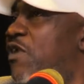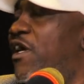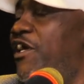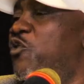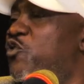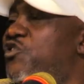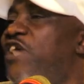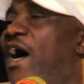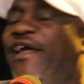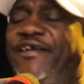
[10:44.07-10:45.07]
hills,
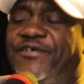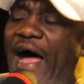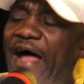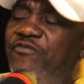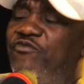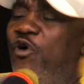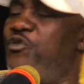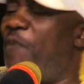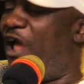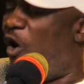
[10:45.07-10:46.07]
I run on my